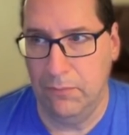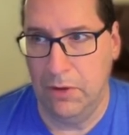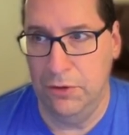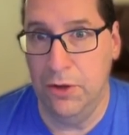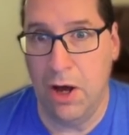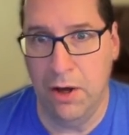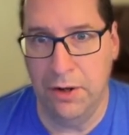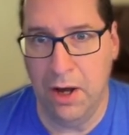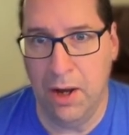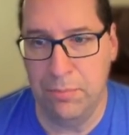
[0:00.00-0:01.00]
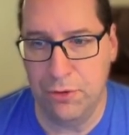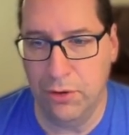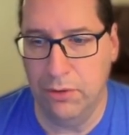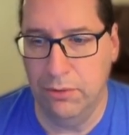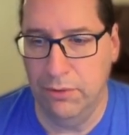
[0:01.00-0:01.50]
not an
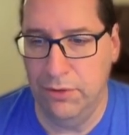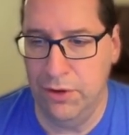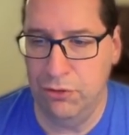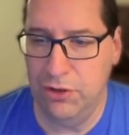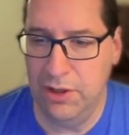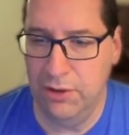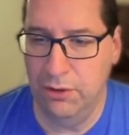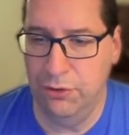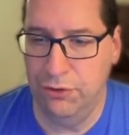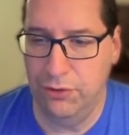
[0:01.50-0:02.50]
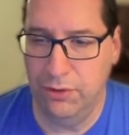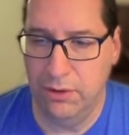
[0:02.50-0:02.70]
optional. This yields